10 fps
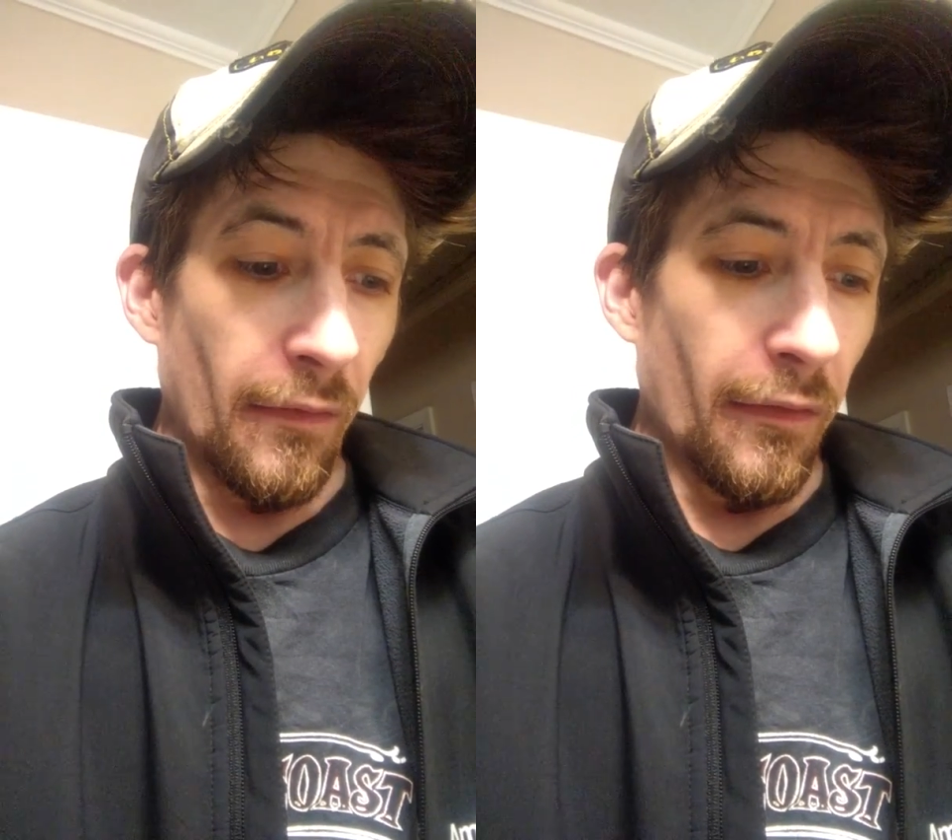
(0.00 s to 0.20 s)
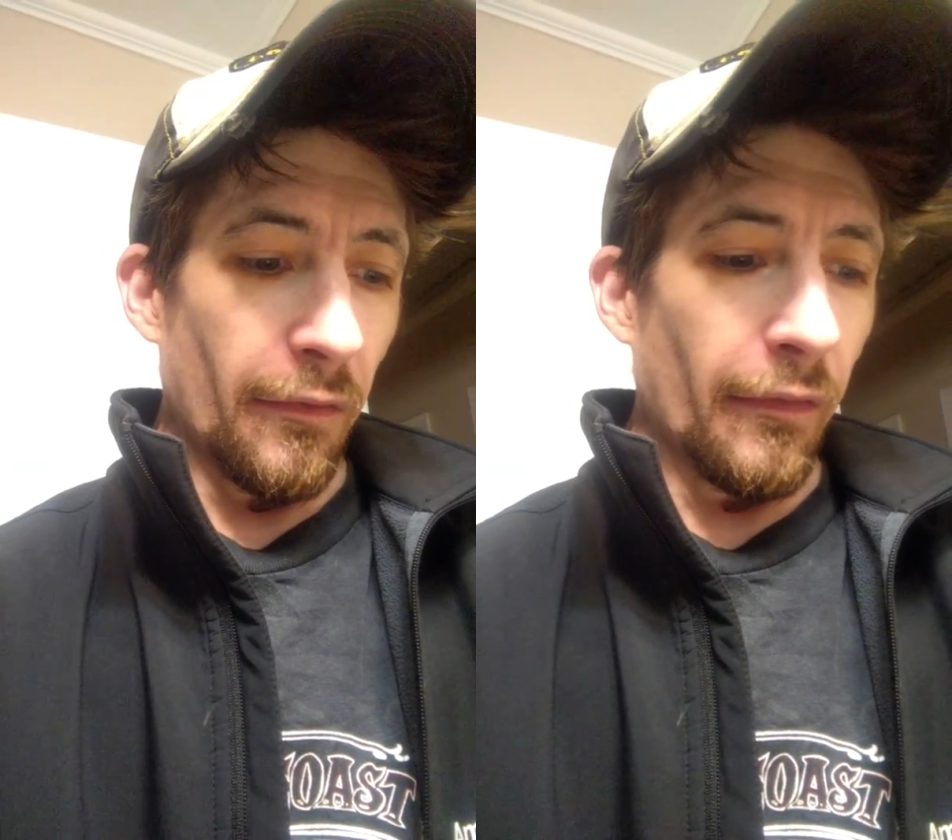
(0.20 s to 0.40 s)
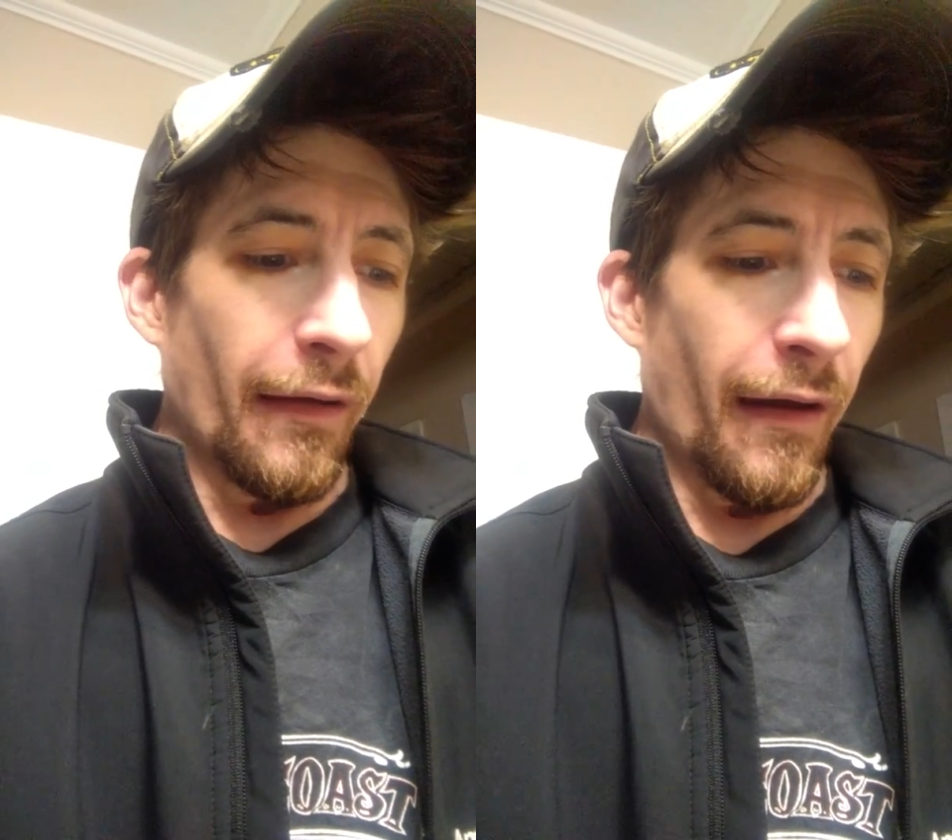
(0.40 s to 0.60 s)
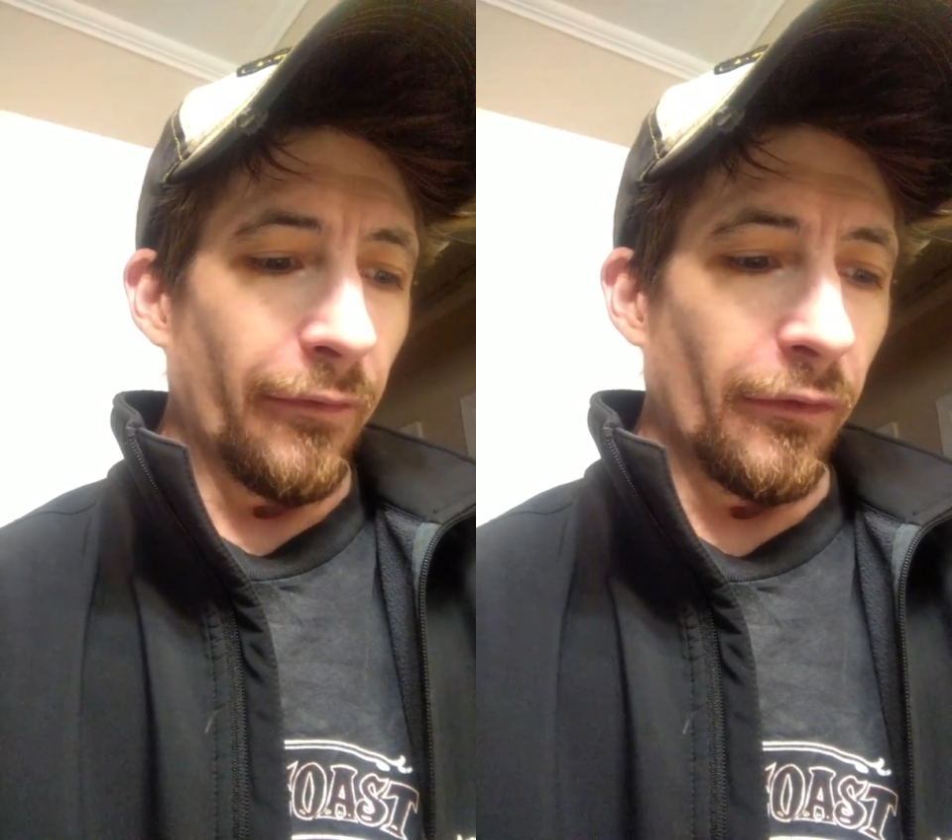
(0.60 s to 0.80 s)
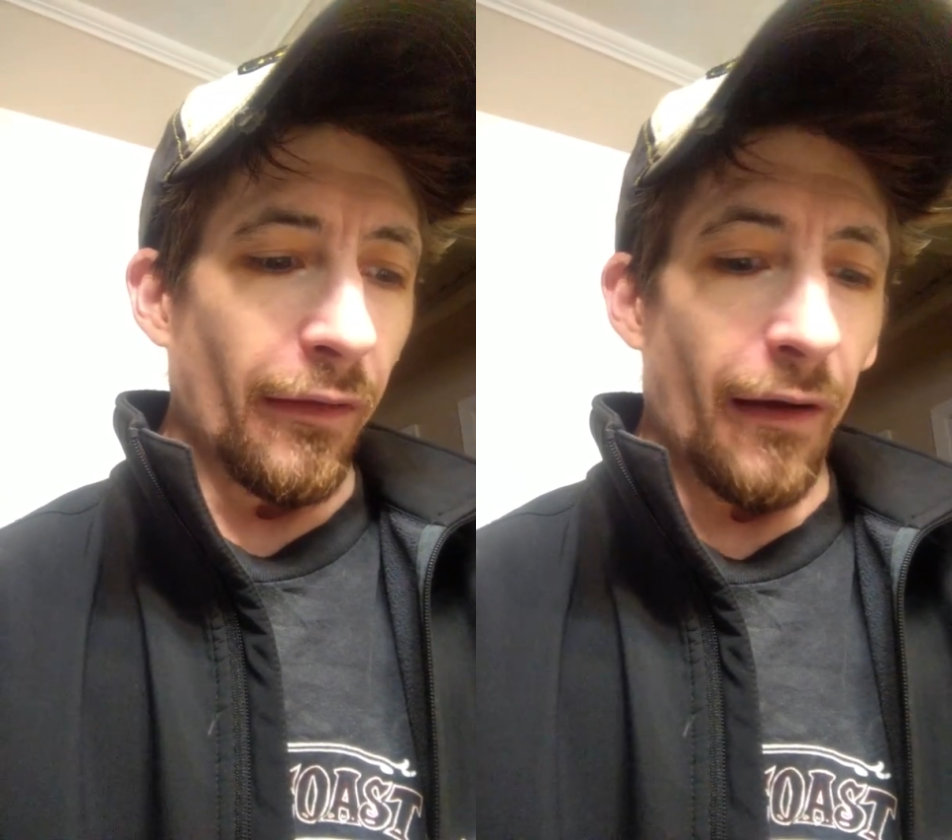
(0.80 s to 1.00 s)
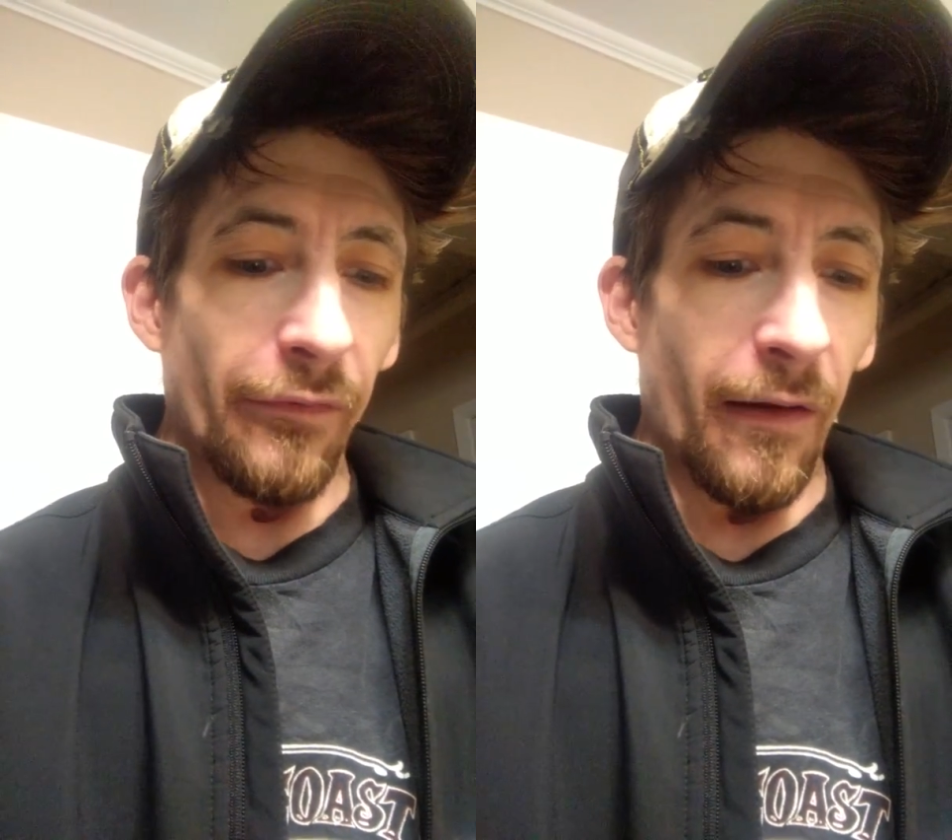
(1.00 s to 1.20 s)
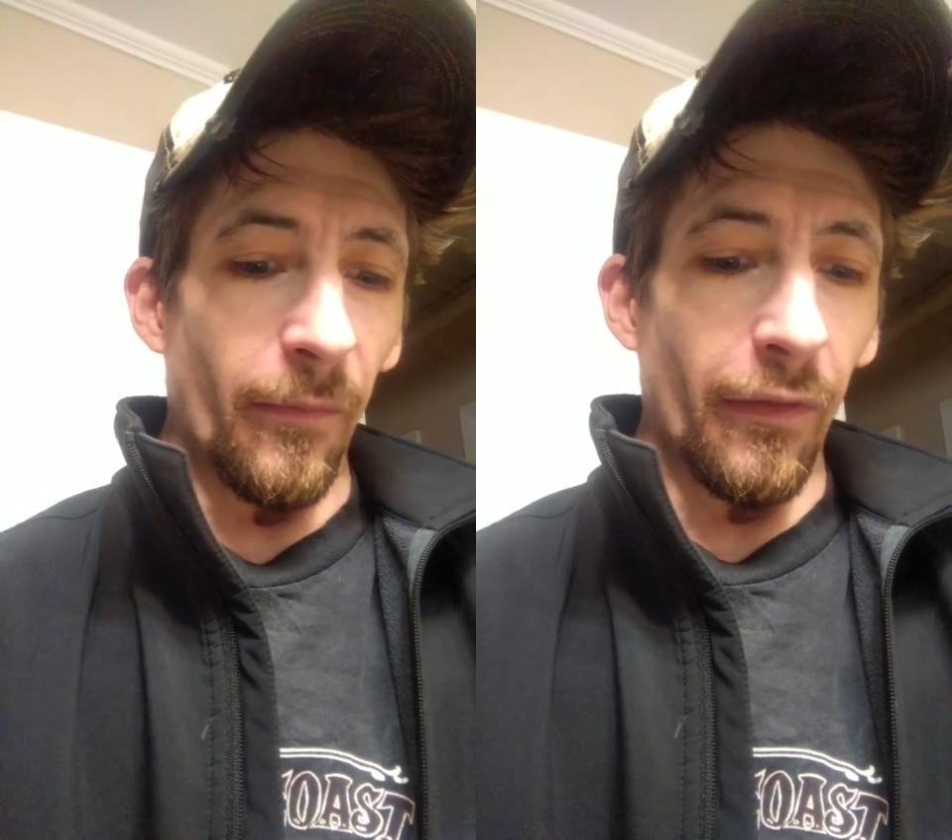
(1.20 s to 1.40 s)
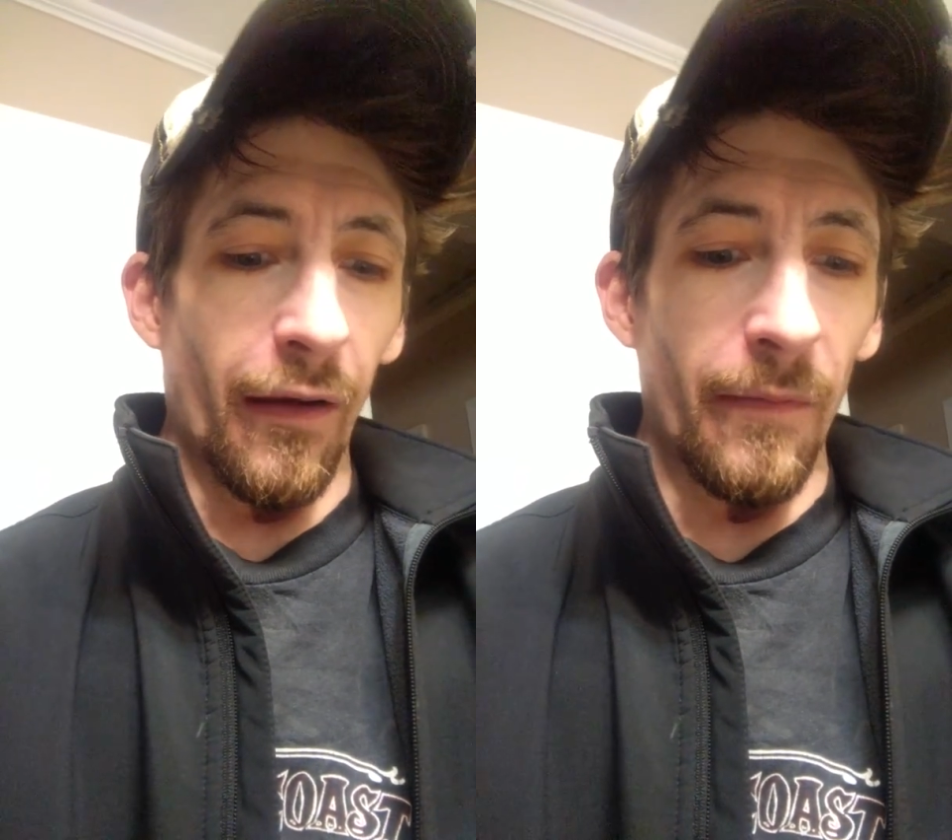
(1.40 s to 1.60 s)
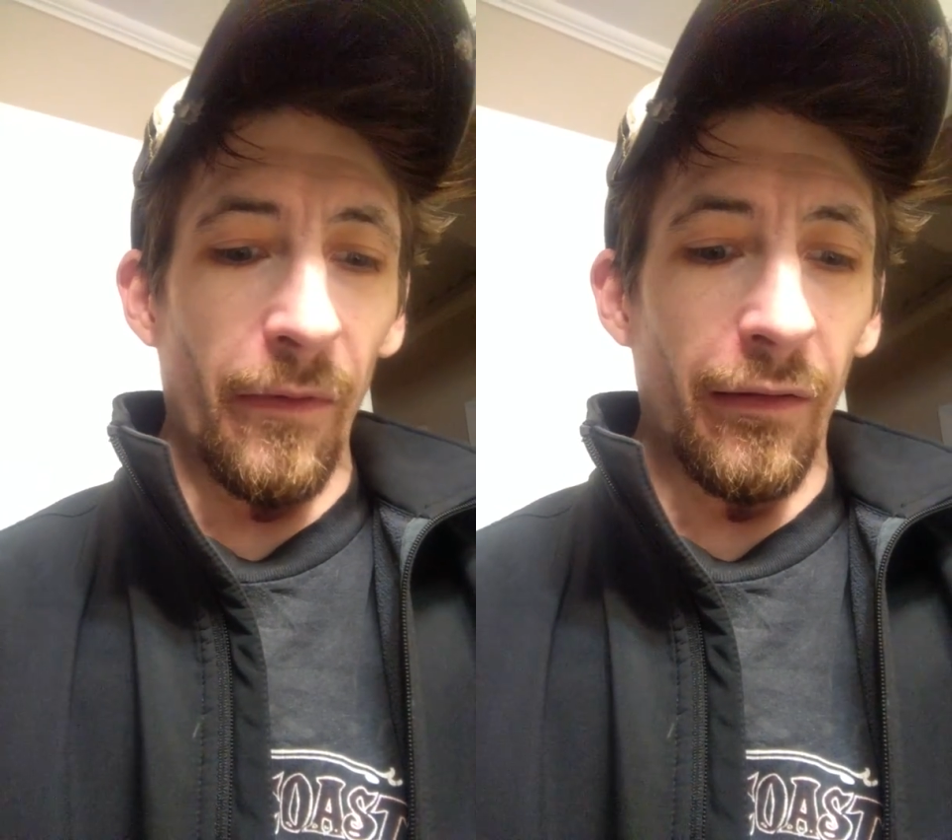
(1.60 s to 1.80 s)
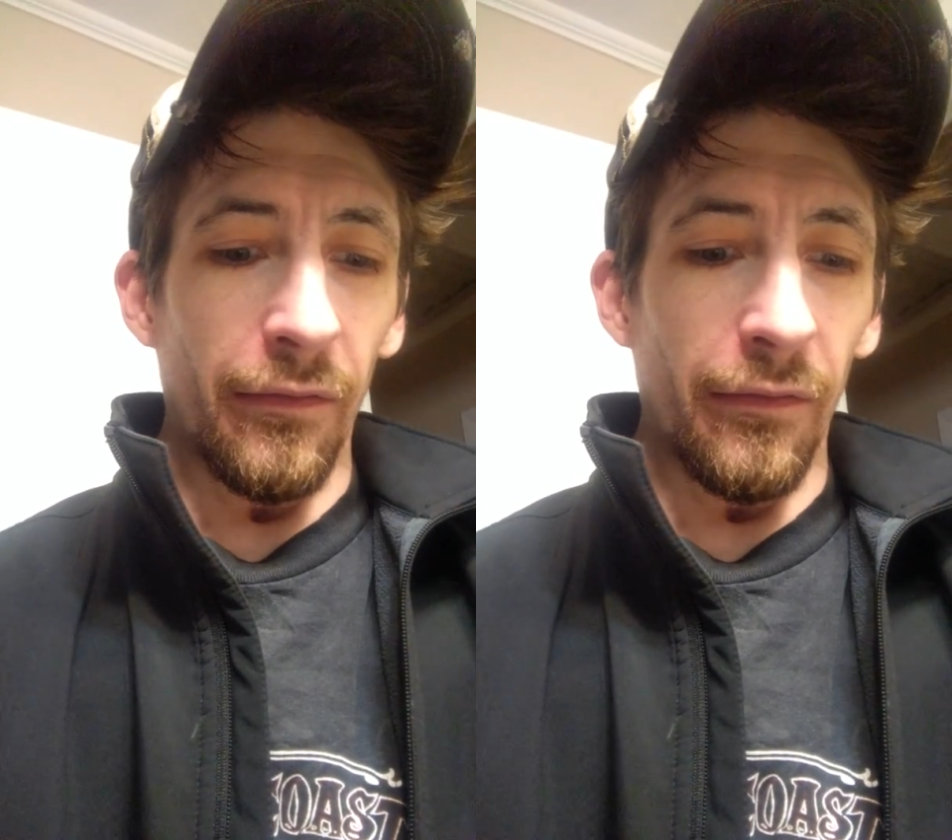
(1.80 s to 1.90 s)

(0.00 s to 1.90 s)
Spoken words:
luckily I have the lifetime alignment